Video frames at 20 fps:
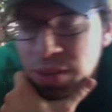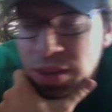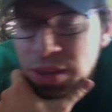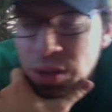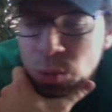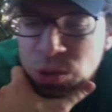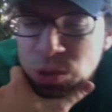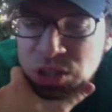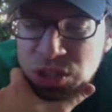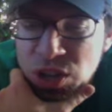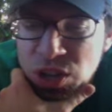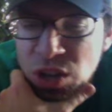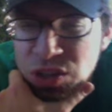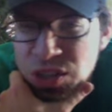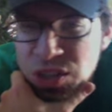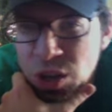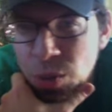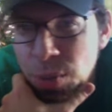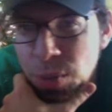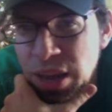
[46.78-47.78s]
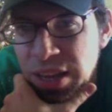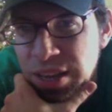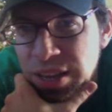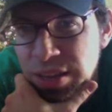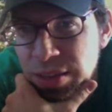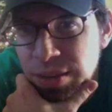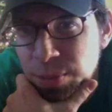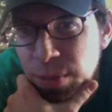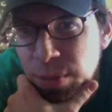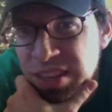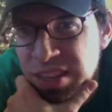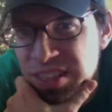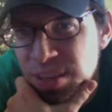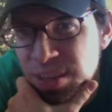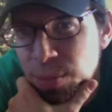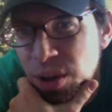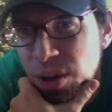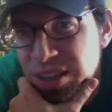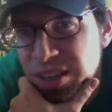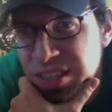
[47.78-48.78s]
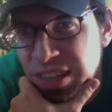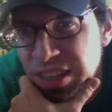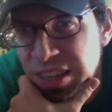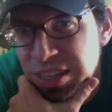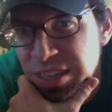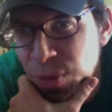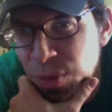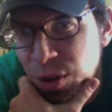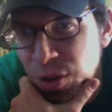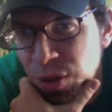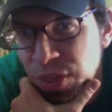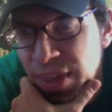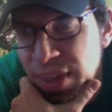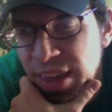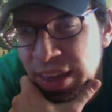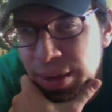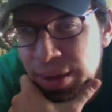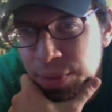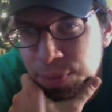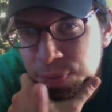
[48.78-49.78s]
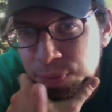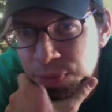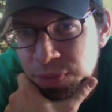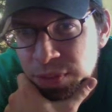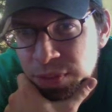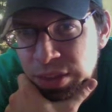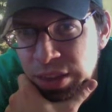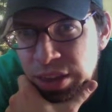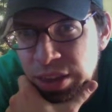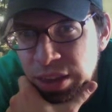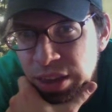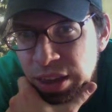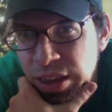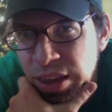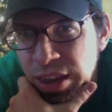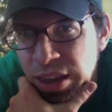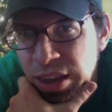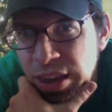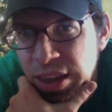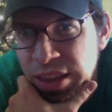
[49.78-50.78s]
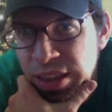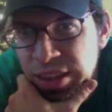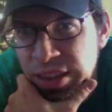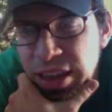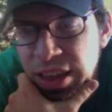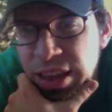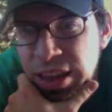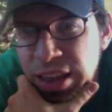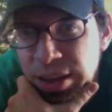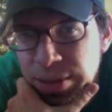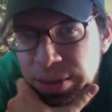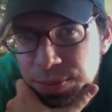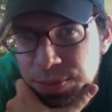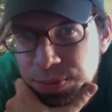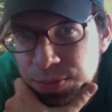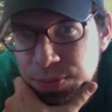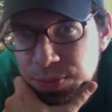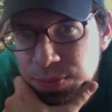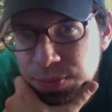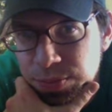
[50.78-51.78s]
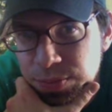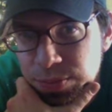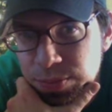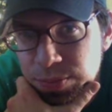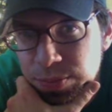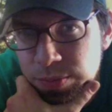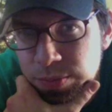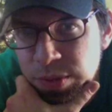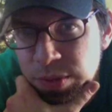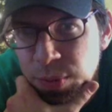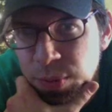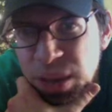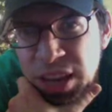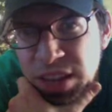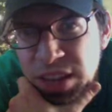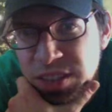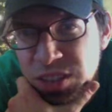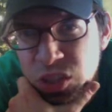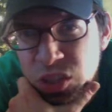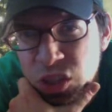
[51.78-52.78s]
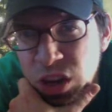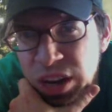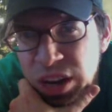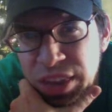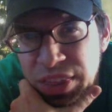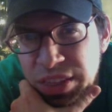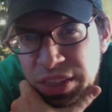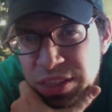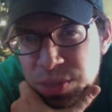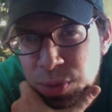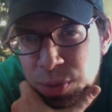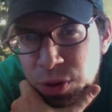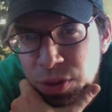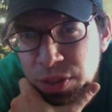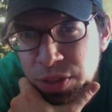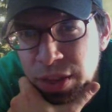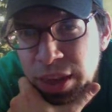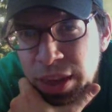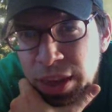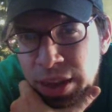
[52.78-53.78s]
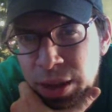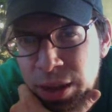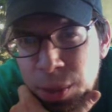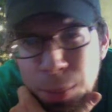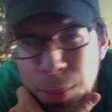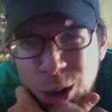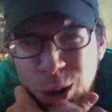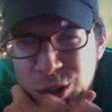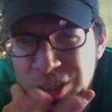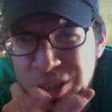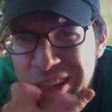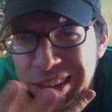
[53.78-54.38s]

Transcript: which is also Mike Sabosley's birthday, and my cousin Jonathan's birthday, Marcy